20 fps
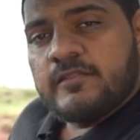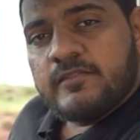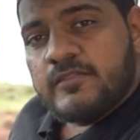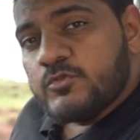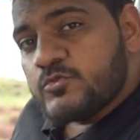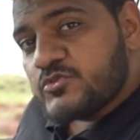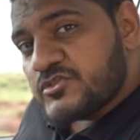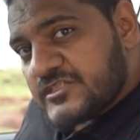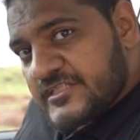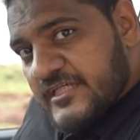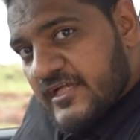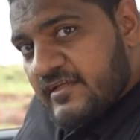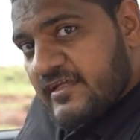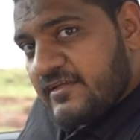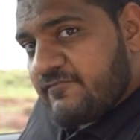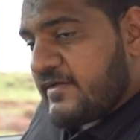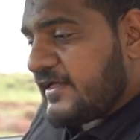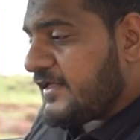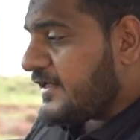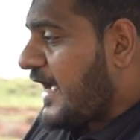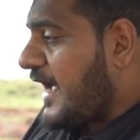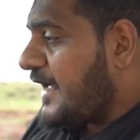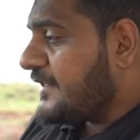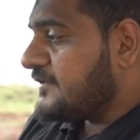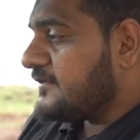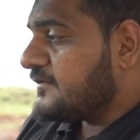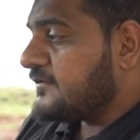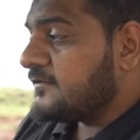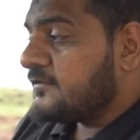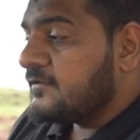new steering wheel
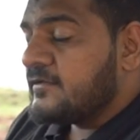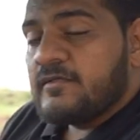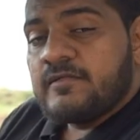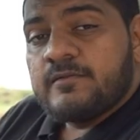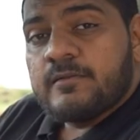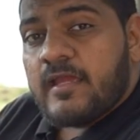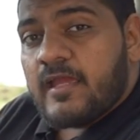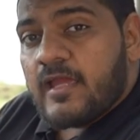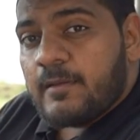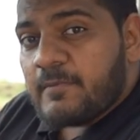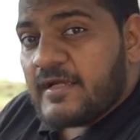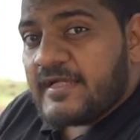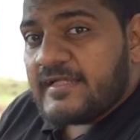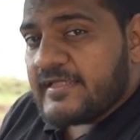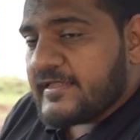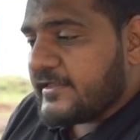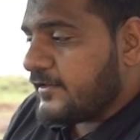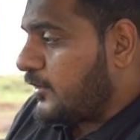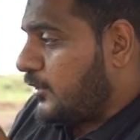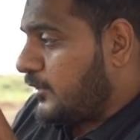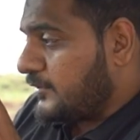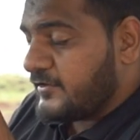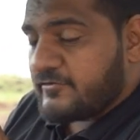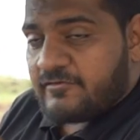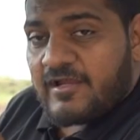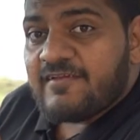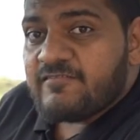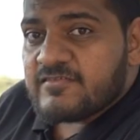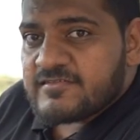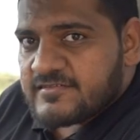and the MID or the
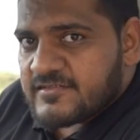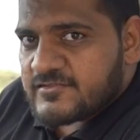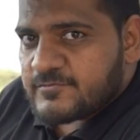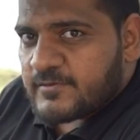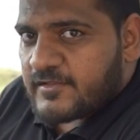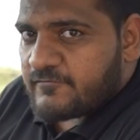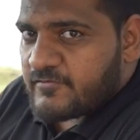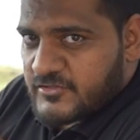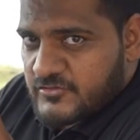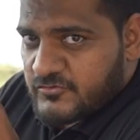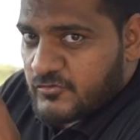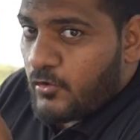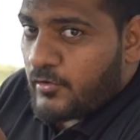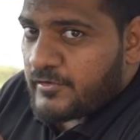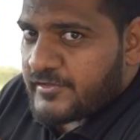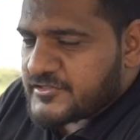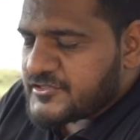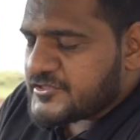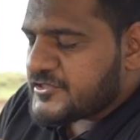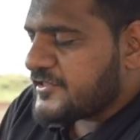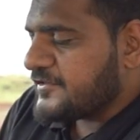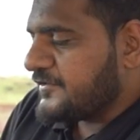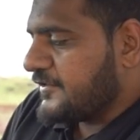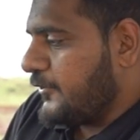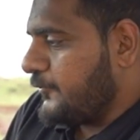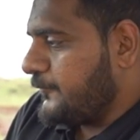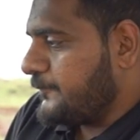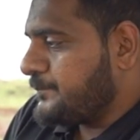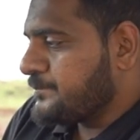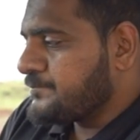driver's display, which is all digital
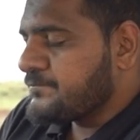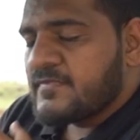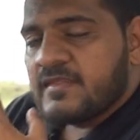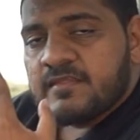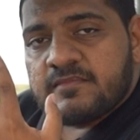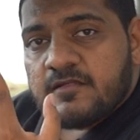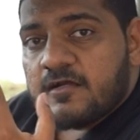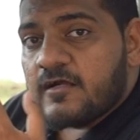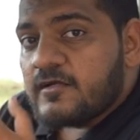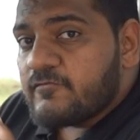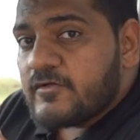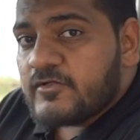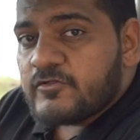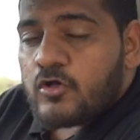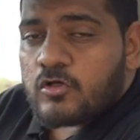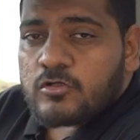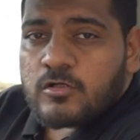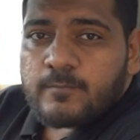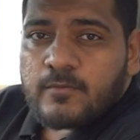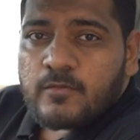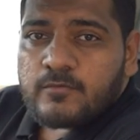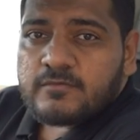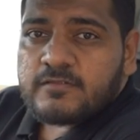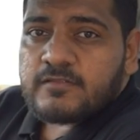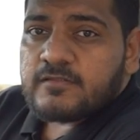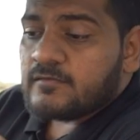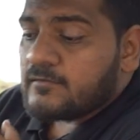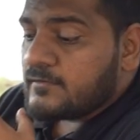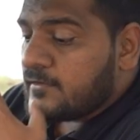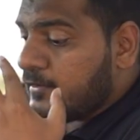now. Third, we'll talk about
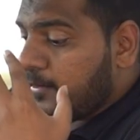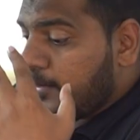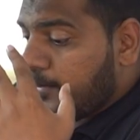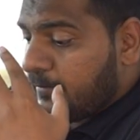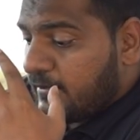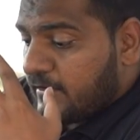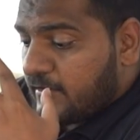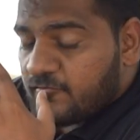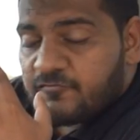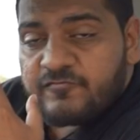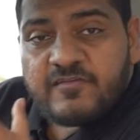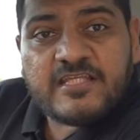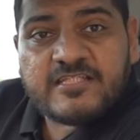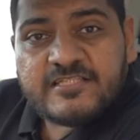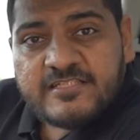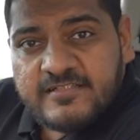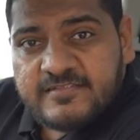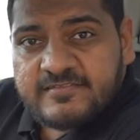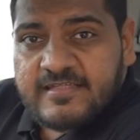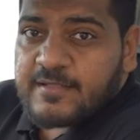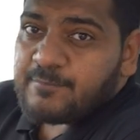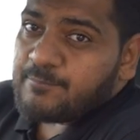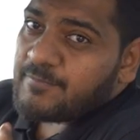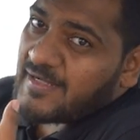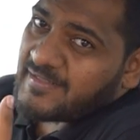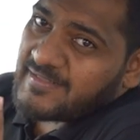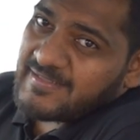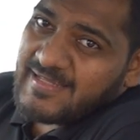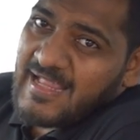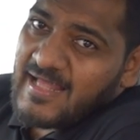the uh, features and
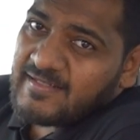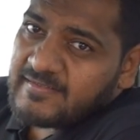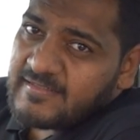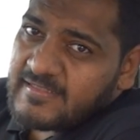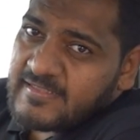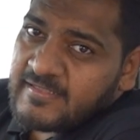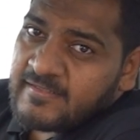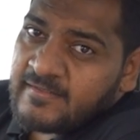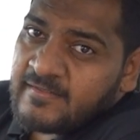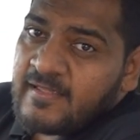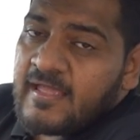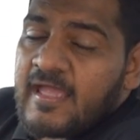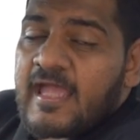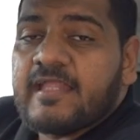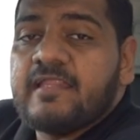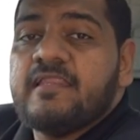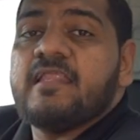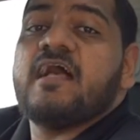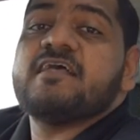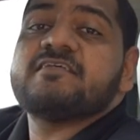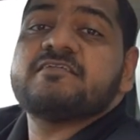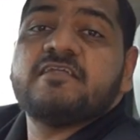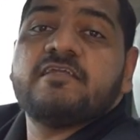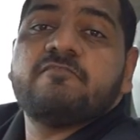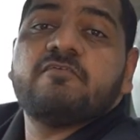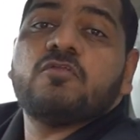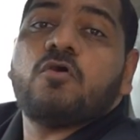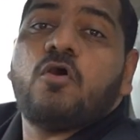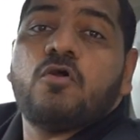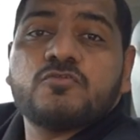practicality. And lastly,
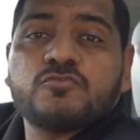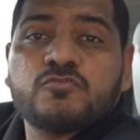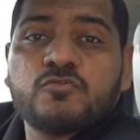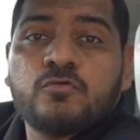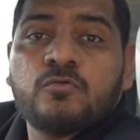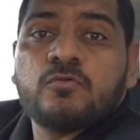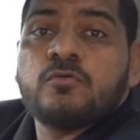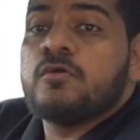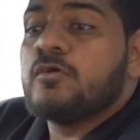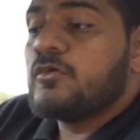we'll also